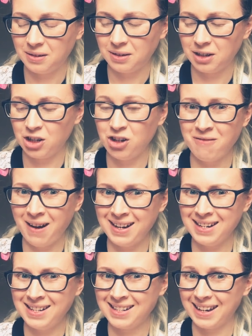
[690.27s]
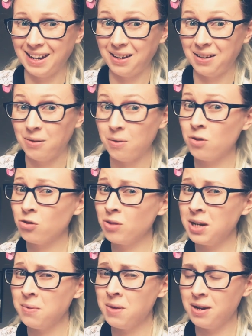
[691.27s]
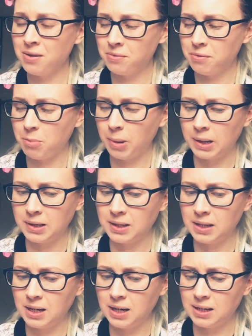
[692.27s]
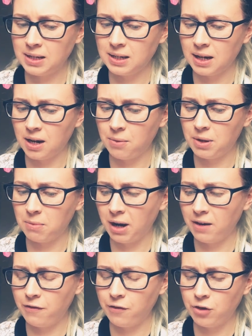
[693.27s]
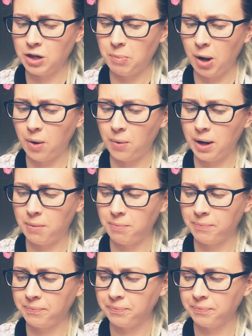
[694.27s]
Can you write it? What tricky word were we practicing yesterday with my funny poem?